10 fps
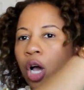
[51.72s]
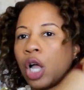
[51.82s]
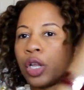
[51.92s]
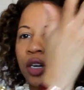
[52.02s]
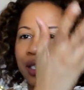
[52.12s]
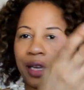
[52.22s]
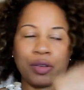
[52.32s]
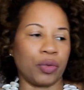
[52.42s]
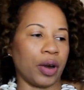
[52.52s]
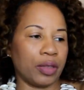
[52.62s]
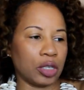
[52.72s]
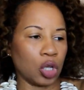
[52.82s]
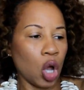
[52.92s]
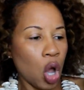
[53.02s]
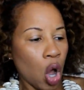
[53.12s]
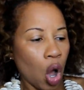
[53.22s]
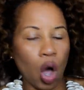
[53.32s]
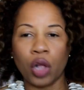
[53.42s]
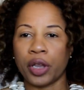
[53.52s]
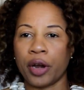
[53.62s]
colors. I could wear this
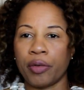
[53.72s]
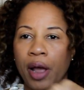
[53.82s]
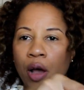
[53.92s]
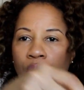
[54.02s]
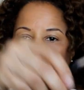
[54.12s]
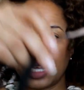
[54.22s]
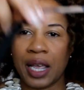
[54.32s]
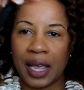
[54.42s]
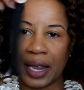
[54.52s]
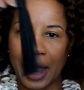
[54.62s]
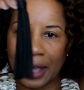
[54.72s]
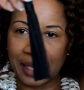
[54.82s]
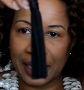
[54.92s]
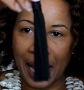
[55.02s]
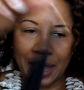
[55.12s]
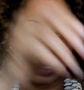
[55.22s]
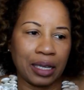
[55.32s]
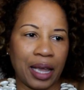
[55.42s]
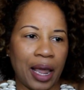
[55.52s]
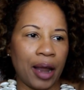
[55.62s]
all year round. It has a
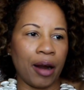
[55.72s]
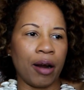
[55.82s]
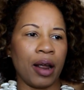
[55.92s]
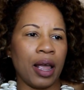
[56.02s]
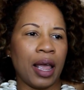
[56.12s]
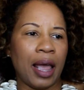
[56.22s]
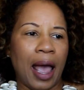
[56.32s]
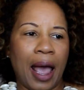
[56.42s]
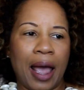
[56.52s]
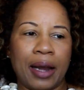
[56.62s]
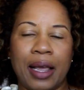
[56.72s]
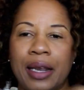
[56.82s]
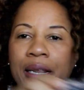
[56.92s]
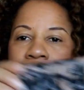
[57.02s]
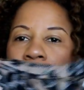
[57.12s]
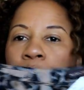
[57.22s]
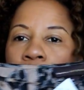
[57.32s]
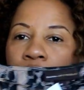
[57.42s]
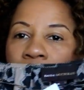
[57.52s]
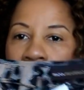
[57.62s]
tassel here and it is
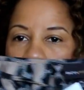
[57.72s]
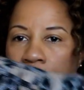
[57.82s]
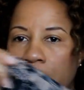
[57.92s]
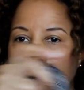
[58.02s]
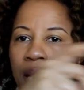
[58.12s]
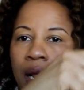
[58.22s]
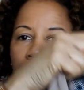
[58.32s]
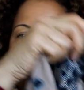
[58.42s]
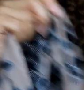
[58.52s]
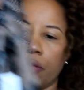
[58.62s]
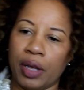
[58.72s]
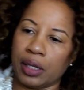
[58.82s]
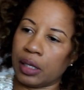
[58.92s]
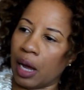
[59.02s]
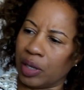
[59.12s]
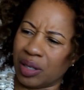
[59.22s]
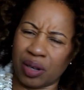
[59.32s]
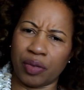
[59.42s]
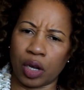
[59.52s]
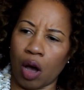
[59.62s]
perfection. Love it. I just
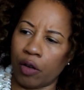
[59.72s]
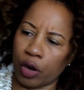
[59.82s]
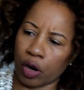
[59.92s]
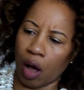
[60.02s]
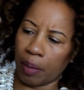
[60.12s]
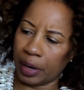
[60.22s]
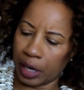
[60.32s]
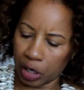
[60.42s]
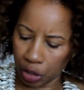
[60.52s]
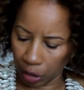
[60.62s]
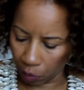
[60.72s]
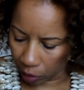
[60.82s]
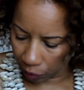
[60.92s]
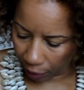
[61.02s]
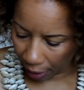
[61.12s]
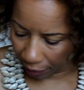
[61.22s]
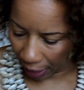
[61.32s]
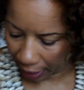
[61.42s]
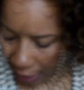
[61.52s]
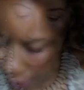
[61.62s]
love the color combination. It was
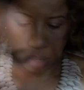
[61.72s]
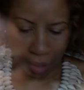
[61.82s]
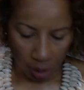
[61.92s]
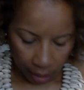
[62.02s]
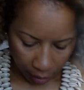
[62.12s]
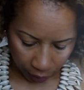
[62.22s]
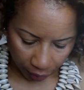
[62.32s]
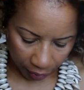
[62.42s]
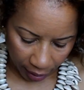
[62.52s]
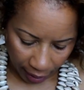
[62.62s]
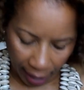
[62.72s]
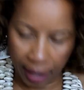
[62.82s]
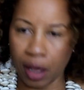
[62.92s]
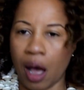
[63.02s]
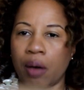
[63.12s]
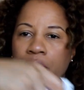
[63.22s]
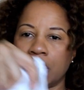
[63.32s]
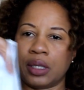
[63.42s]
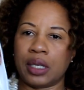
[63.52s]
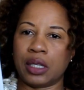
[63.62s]
$5.99. Another thing I got
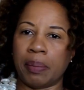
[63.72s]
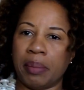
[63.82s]
was this